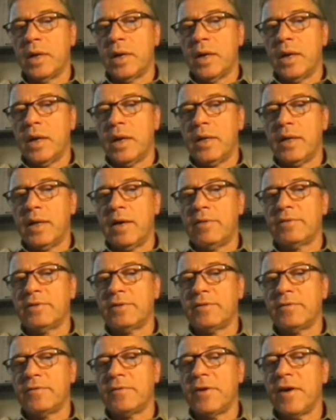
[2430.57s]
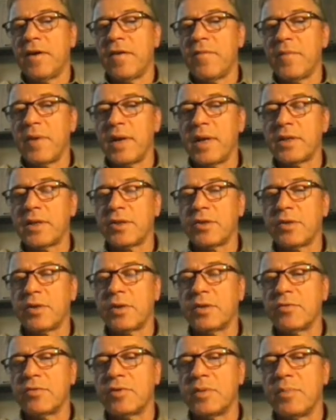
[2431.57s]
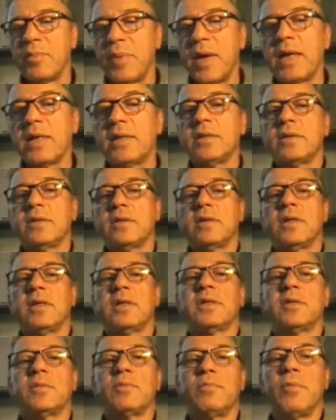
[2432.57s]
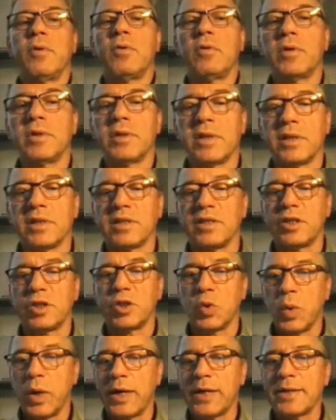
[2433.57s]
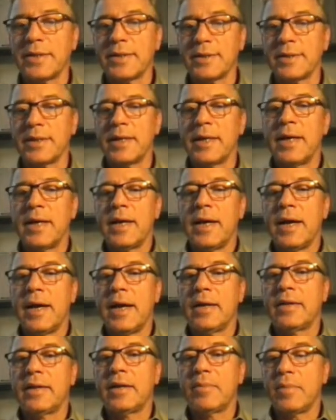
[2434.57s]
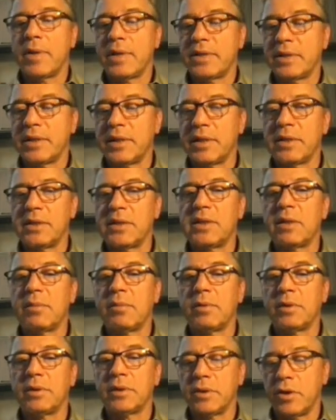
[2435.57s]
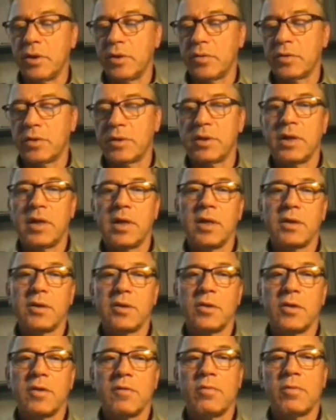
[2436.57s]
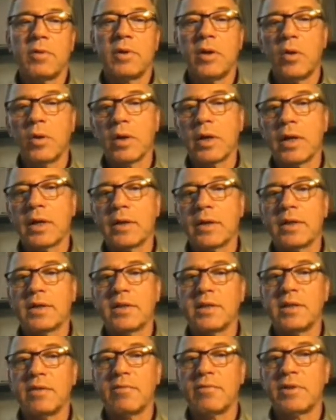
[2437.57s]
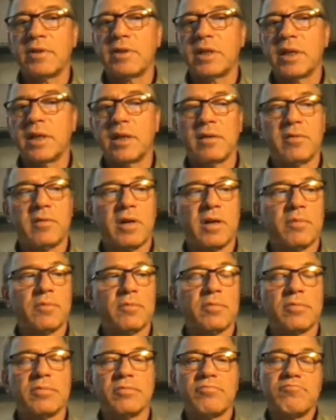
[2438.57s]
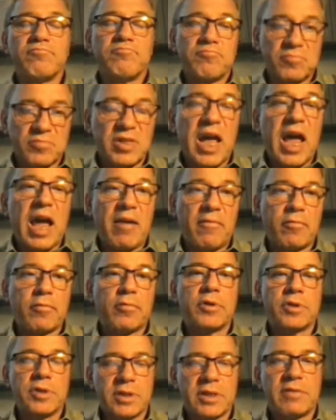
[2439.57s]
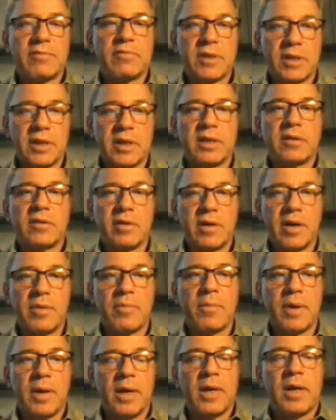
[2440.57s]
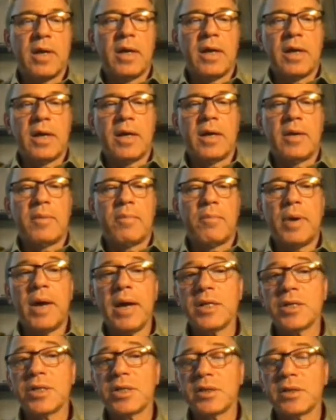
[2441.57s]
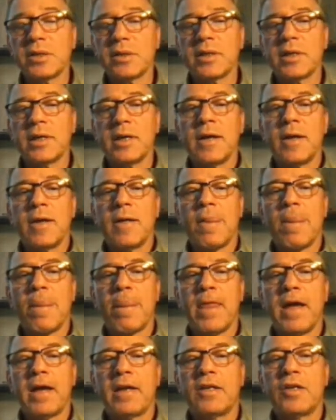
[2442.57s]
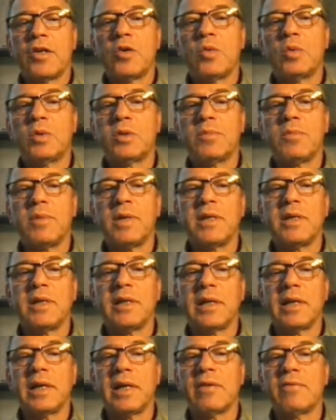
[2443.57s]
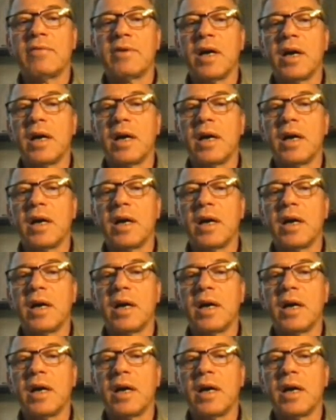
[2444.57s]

And after 5 minutes, you can repeat this boluses twice and then basically double the dose. So if we look at the 70 kilogram, average 70 kilogram patient, then you would immediately give,